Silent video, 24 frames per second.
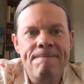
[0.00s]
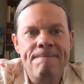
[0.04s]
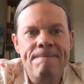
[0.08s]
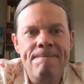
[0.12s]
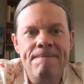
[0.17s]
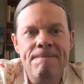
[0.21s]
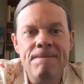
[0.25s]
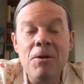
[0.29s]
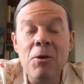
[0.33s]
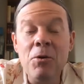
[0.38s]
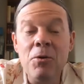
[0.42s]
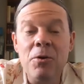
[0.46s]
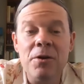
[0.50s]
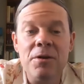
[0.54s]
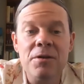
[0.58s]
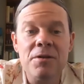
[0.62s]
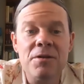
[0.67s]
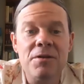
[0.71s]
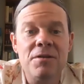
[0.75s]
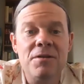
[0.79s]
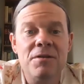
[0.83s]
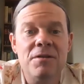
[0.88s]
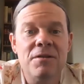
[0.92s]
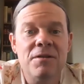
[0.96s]

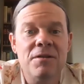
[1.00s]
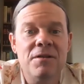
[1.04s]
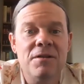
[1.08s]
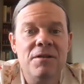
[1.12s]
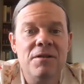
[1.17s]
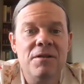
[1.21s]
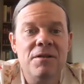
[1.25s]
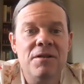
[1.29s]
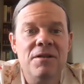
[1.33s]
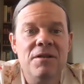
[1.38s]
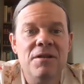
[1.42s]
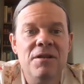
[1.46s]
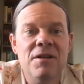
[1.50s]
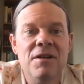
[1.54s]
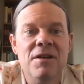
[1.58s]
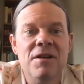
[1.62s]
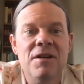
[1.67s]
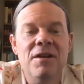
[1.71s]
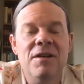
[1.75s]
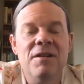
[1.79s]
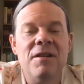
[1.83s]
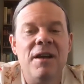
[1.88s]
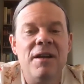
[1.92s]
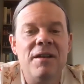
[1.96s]
Notice
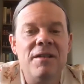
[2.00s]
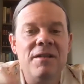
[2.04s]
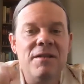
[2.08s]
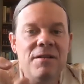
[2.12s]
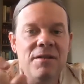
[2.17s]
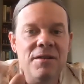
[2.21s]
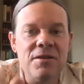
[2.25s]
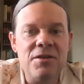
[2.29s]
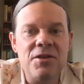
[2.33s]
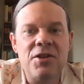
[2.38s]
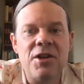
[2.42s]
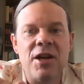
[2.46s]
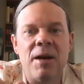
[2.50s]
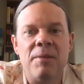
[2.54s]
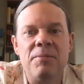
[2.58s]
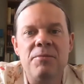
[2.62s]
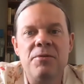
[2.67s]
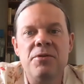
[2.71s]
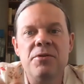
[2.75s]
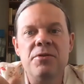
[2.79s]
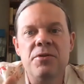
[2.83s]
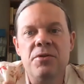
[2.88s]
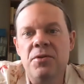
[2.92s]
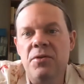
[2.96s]
that this
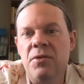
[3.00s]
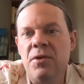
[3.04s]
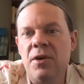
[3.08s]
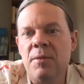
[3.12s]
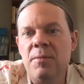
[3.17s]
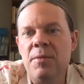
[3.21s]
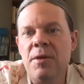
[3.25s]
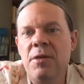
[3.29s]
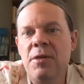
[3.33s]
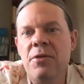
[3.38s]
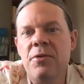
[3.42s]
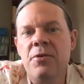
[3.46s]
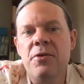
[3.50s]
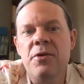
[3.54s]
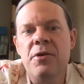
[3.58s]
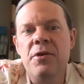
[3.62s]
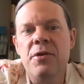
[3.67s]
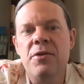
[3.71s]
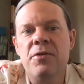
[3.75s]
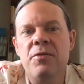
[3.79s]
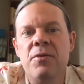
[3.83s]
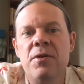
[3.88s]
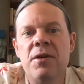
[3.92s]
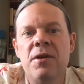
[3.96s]
chapter, Deuteronomy
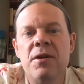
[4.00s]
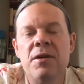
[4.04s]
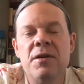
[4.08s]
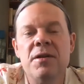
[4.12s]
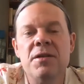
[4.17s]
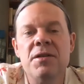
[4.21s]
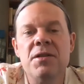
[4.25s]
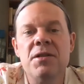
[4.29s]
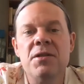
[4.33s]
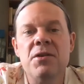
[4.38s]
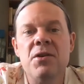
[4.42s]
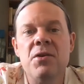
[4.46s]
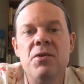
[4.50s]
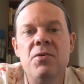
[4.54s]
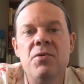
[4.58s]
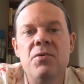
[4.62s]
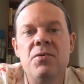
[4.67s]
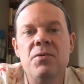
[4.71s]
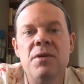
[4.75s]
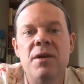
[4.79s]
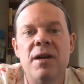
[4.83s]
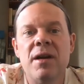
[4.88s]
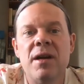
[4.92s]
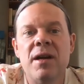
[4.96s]
33, is
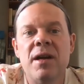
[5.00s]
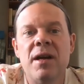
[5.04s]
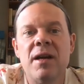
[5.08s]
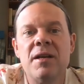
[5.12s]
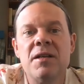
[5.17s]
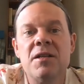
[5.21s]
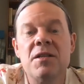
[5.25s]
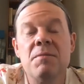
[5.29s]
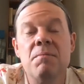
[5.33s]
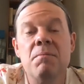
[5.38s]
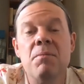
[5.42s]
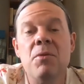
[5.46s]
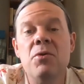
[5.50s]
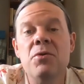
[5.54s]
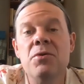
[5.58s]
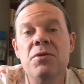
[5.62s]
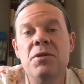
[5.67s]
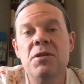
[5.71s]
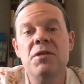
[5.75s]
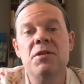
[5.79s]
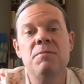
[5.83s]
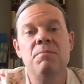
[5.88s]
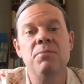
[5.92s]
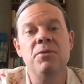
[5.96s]
known as
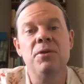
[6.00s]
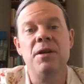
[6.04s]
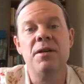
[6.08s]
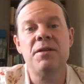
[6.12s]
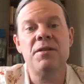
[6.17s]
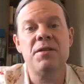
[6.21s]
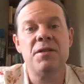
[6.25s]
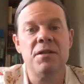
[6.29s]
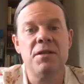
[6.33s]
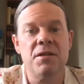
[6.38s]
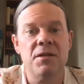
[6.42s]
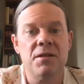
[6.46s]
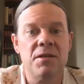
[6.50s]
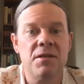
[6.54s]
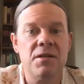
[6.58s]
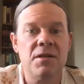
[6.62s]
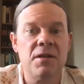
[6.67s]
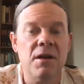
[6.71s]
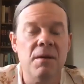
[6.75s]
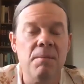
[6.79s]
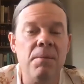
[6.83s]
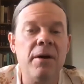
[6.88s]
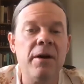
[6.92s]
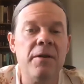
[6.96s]
Moses' blessings
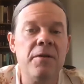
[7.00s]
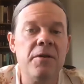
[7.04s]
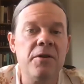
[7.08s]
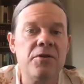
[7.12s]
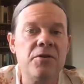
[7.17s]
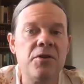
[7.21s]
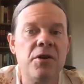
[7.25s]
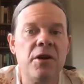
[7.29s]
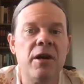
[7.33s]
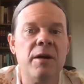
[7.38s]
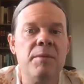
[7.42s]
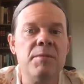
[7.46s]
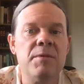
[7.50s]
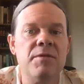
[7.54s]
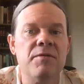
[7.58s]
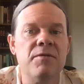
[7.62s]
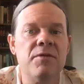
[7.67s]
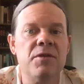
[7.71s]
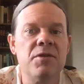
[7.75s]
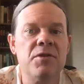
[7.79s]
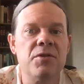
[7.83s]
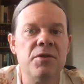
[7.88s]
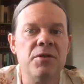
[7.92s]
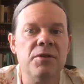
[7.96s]
upon the tribes of
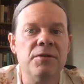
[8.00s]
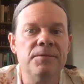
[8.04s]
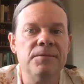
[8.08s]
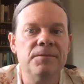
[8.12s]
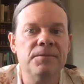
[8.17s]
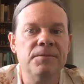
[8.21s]
Israel.